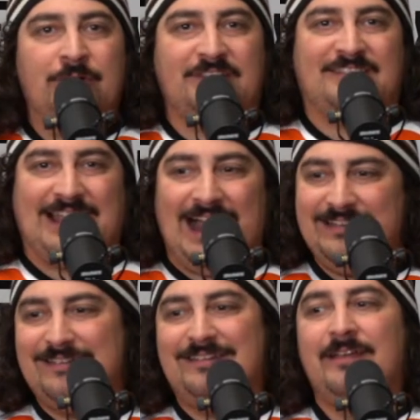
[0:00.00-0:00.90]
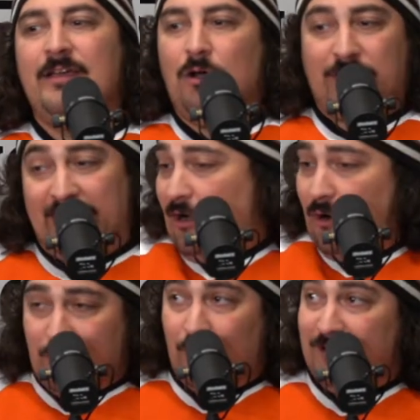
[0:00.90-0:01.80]
kind of, okay,
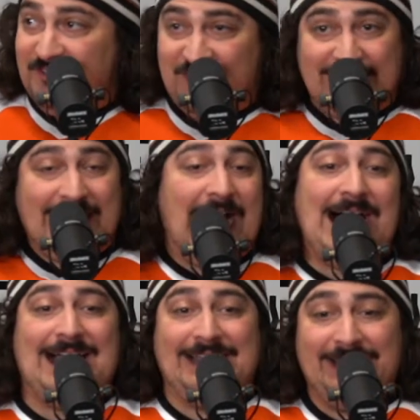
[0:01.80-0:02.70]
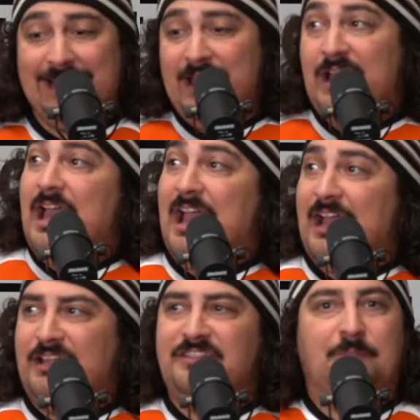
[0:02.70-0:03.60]
Carter Hart is the guy,
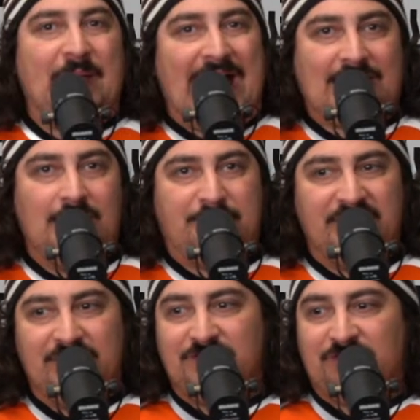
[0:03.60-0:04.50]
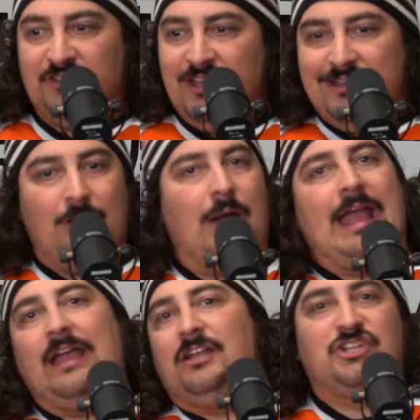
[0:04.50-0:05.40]
and the backup is,
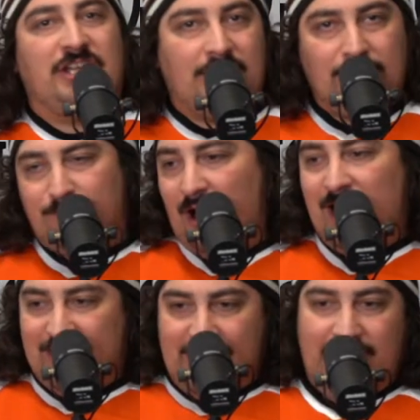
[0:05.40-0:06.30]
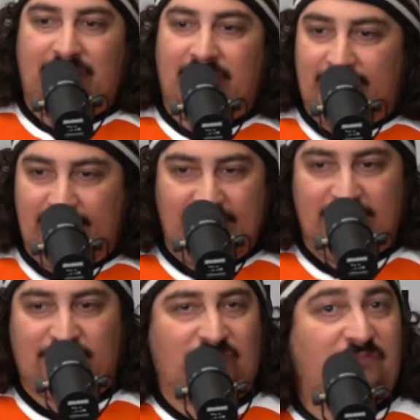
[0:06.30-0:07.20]
aging Brian Elliott.
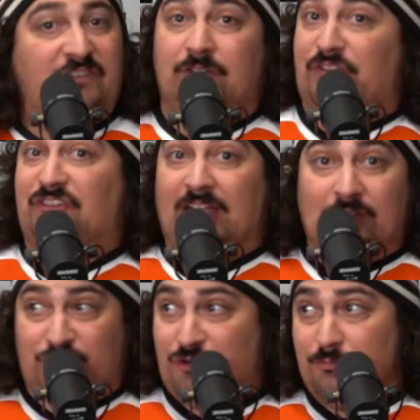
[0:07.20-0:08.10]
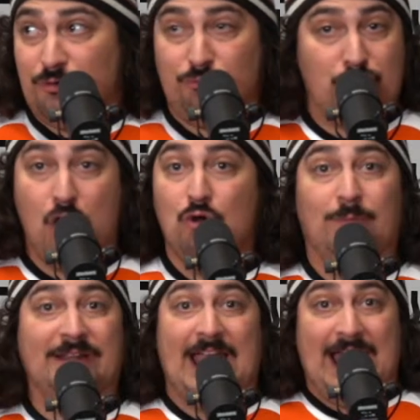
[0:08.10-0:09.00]
It's Felix Sandstrom, who
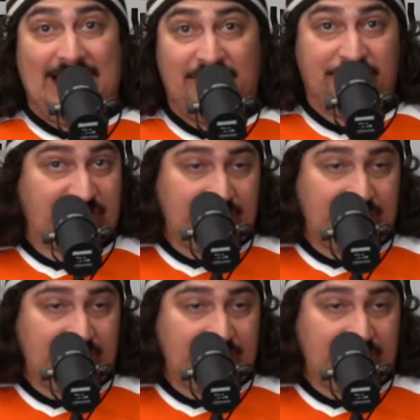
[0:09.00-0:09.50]
nobody has